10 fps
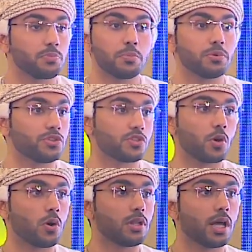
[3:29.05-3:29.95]
People just
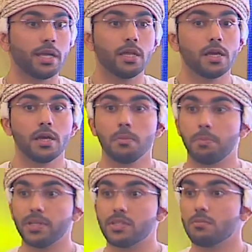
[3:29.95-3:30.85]
go online,
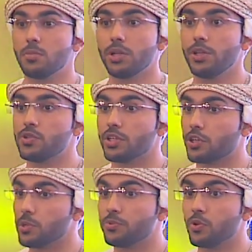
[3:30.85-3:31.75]
pay some money using
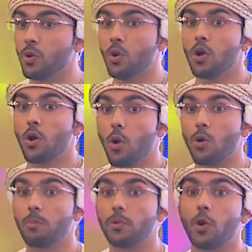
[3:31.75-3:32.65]
crypto
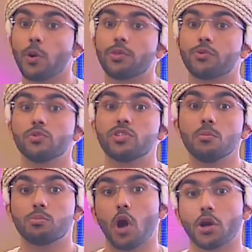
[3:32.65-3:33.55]
or going through
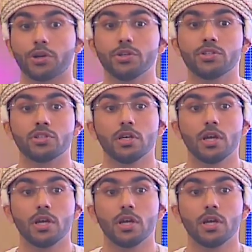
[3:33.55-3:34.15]
some brokers